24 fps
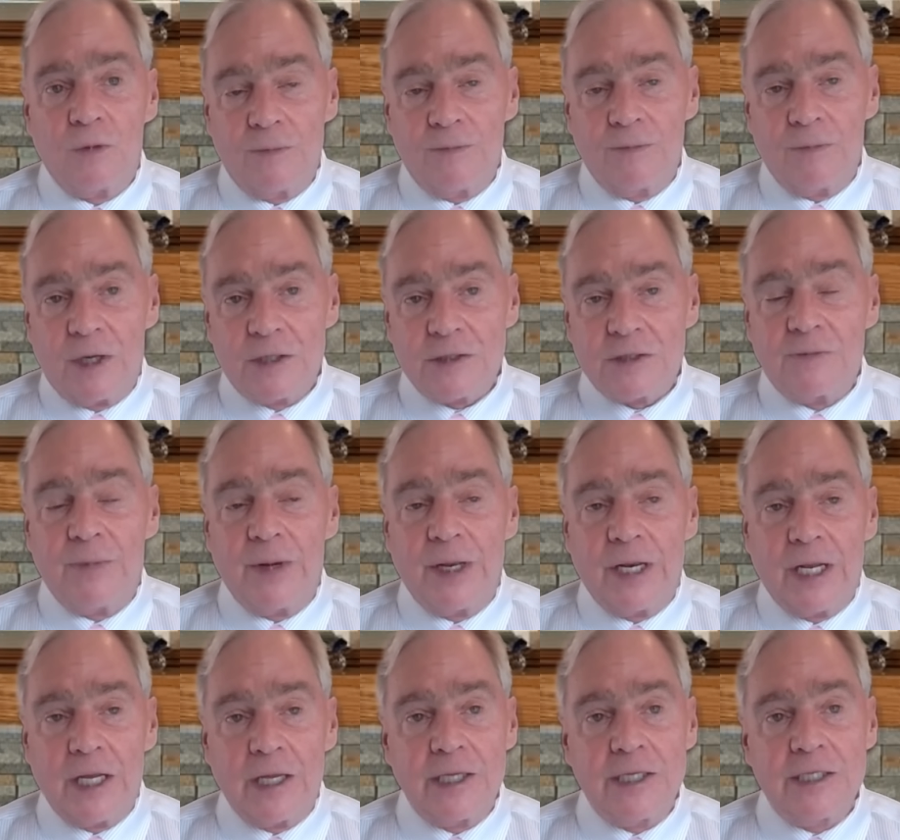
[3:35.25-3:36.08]
must have
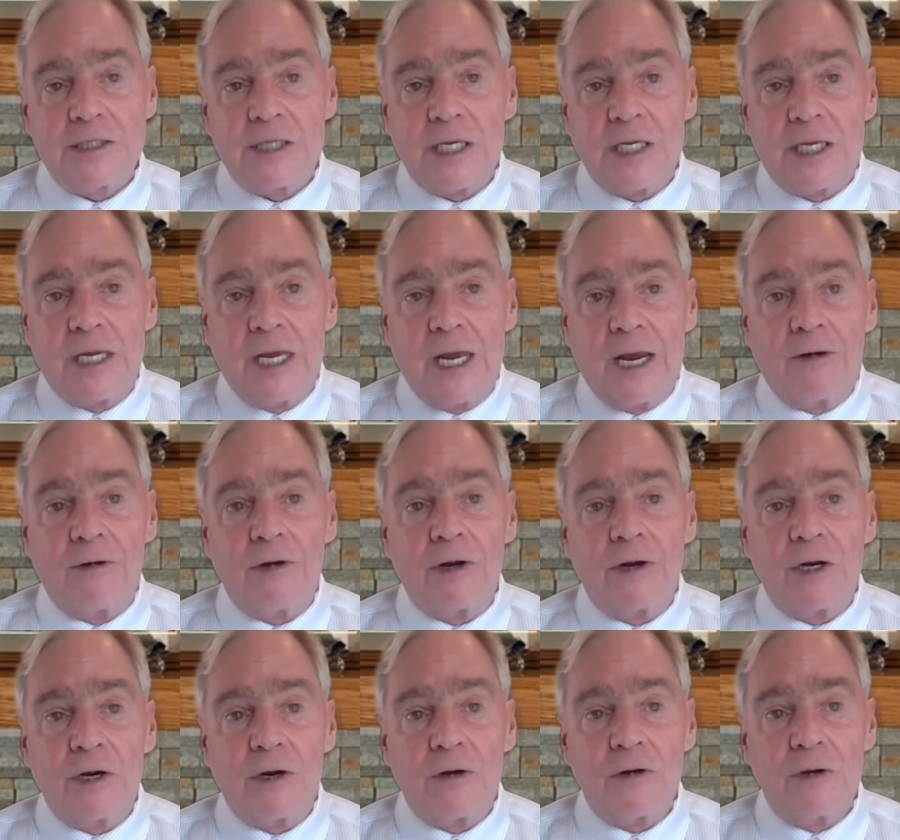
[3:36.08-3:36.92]
been at least a
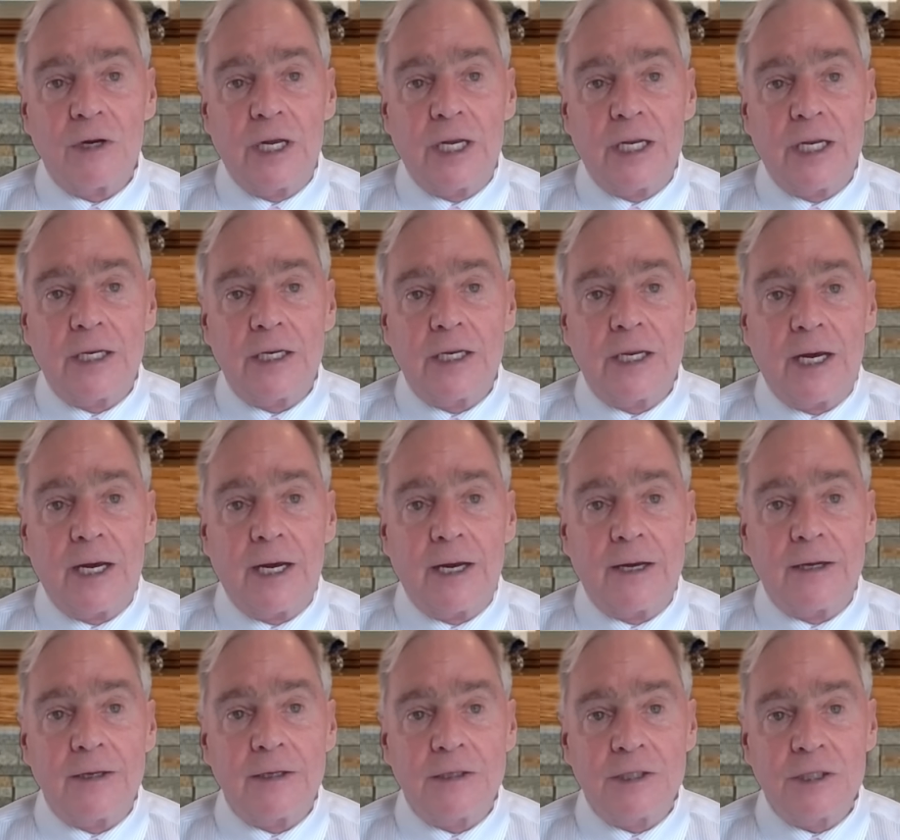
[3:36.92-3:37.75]
carrier, and
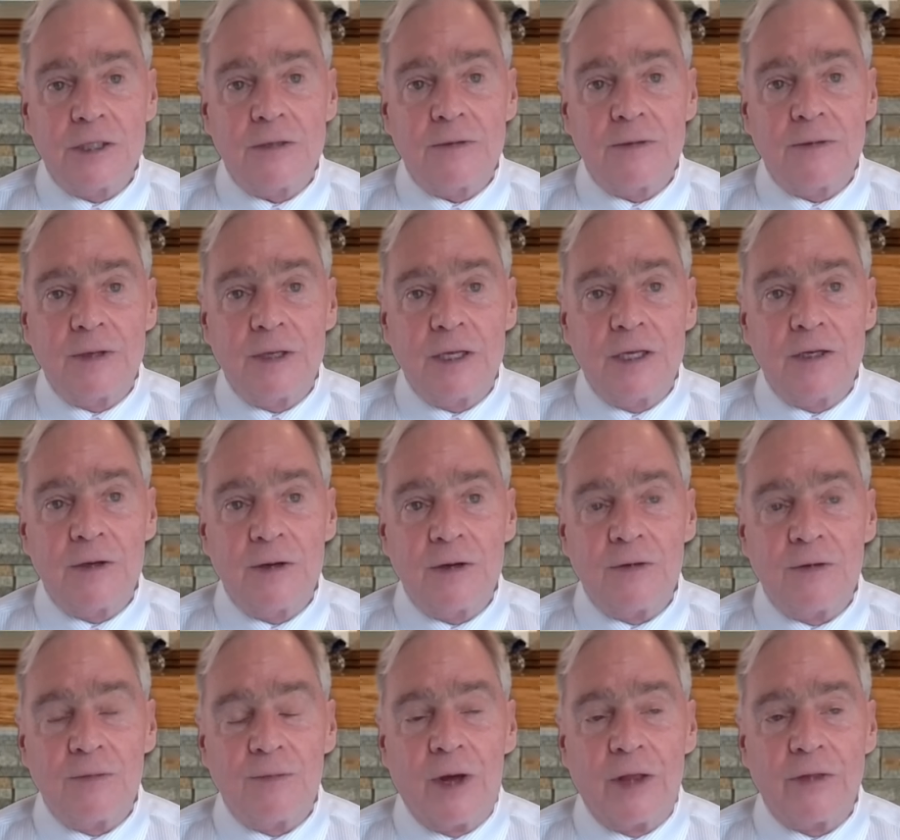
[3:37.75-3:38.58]
uh, he,
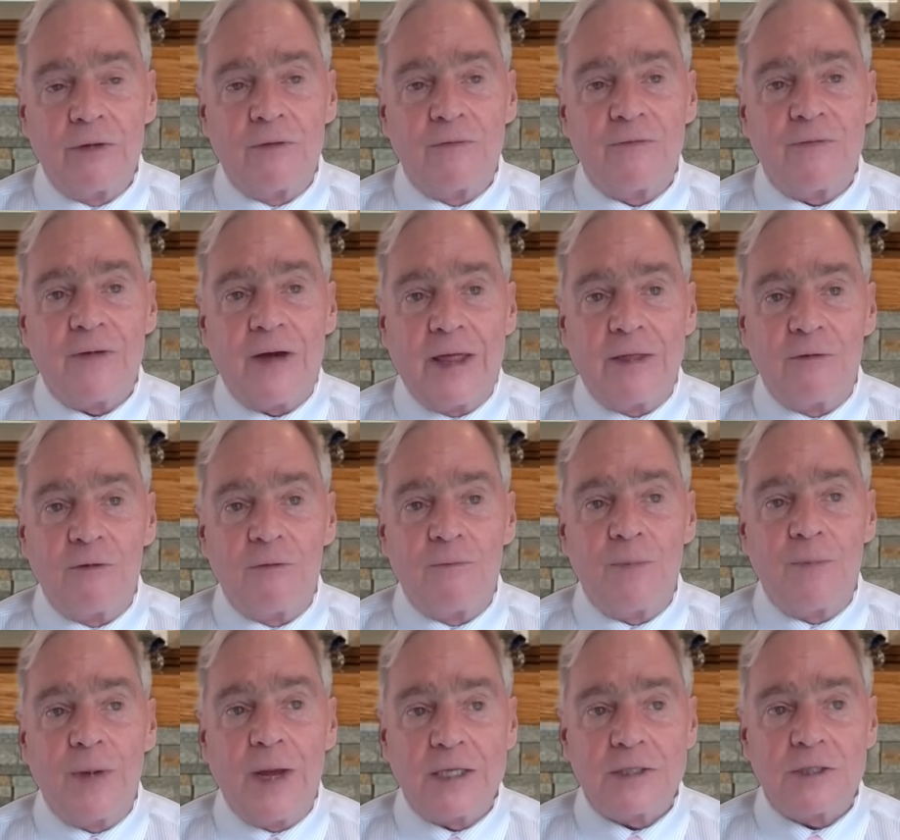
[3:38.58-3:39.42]
her mother and father
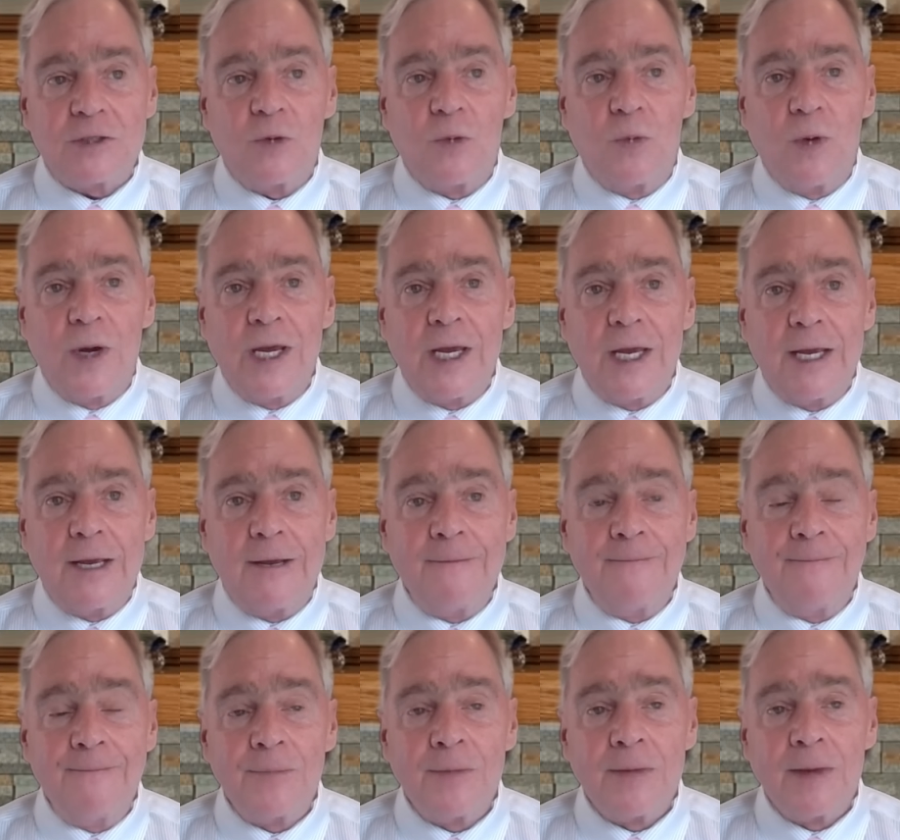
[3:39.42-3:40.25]
have passed
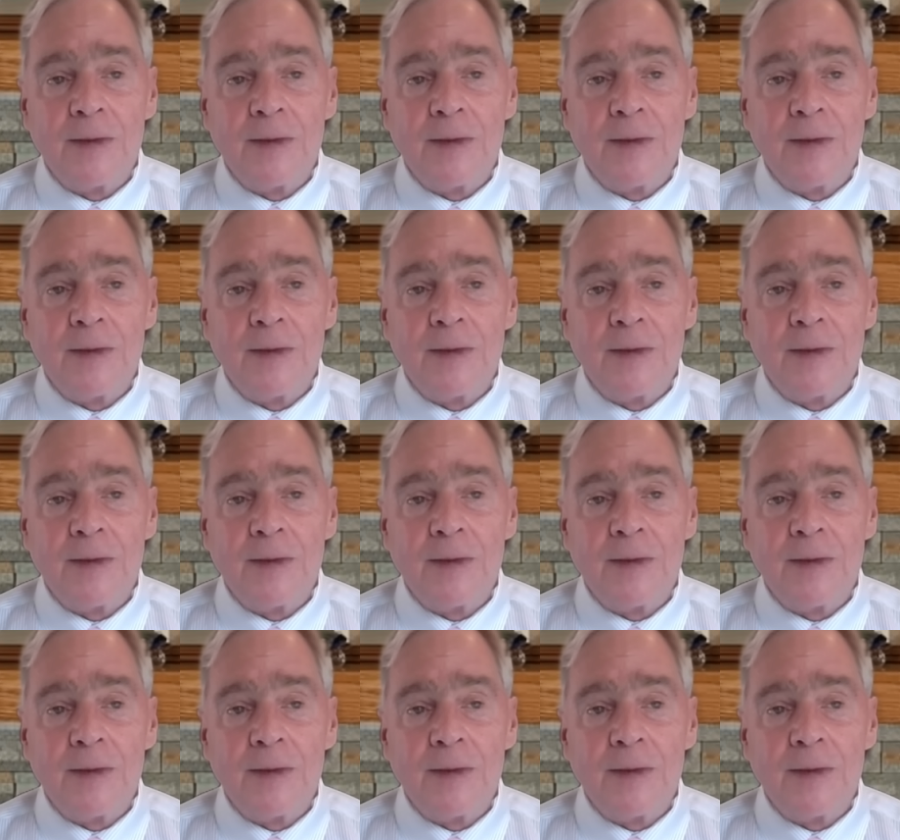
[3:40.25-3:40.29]
away.